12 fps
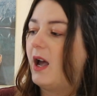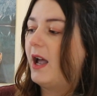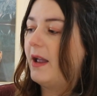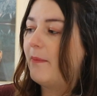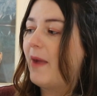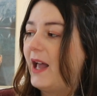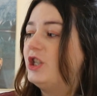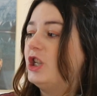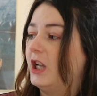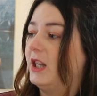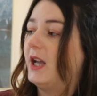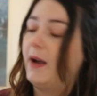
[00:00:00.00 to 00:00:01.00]
I
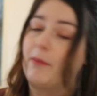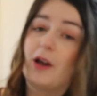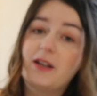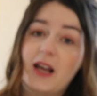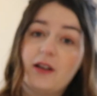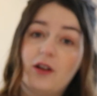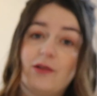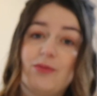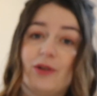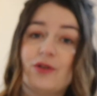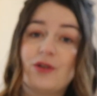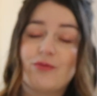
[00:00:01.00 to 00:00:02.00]
imagine I'm going to get into
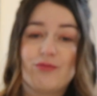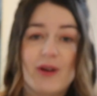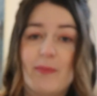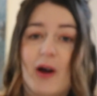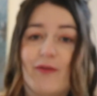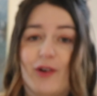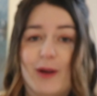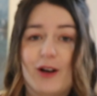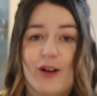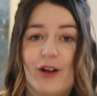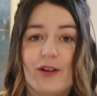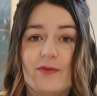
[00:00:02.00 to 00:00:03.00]
hospital and just rip off all my
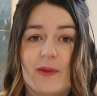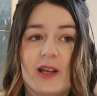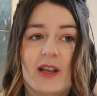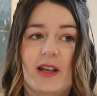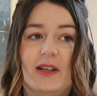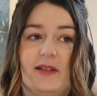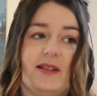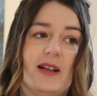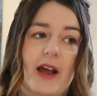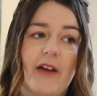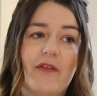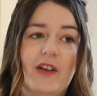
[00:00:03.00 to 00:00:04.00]
clothes because
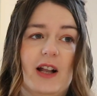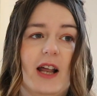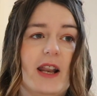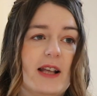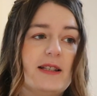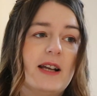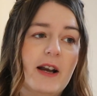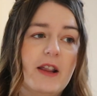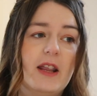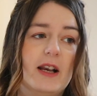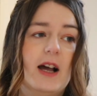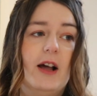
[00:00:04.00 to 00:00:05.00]
I feel like that's the kind
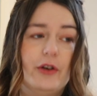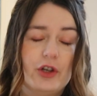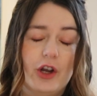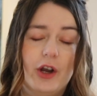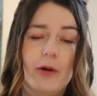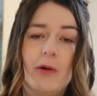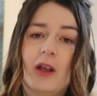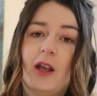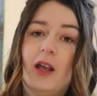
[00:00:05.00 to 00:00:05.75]
of thing that I'll do.